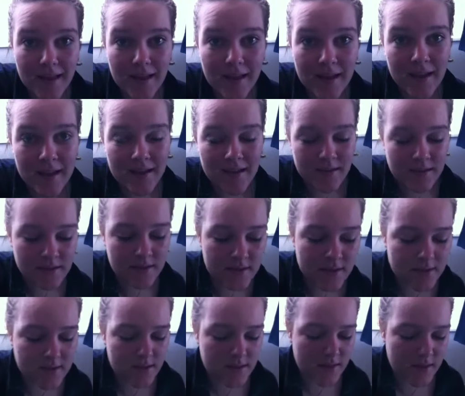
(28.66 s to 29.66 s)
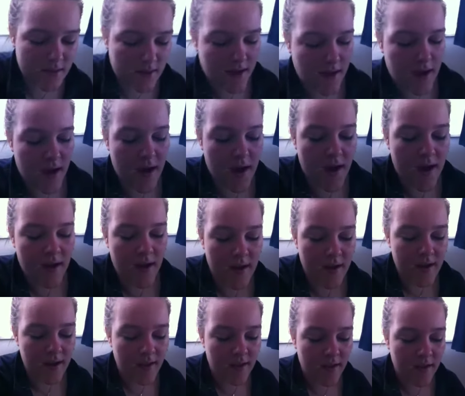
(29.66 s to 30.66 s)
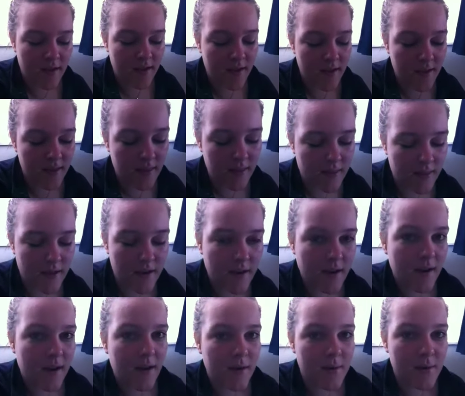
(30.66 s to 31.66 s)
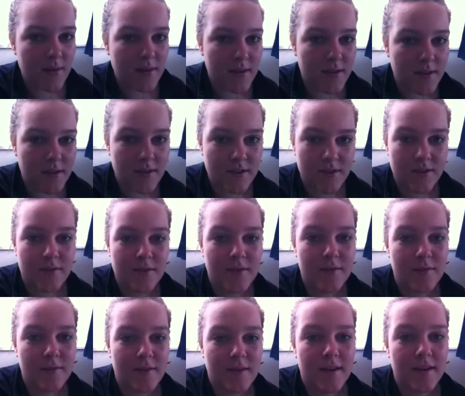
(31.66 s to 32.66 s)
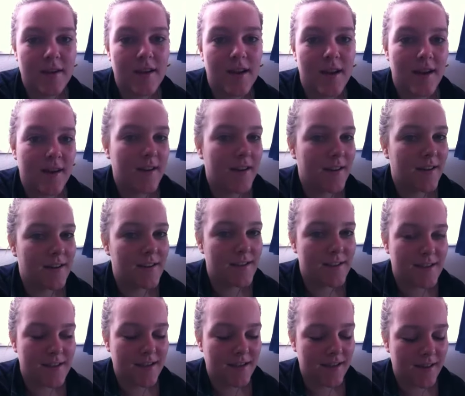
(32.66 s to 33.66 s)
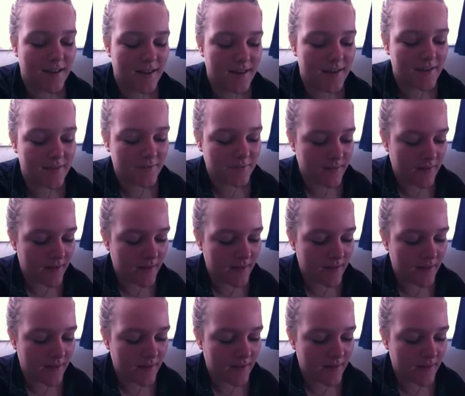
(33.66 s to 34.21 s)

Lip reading: and I thought I was gonna show you what I got at Disneyland.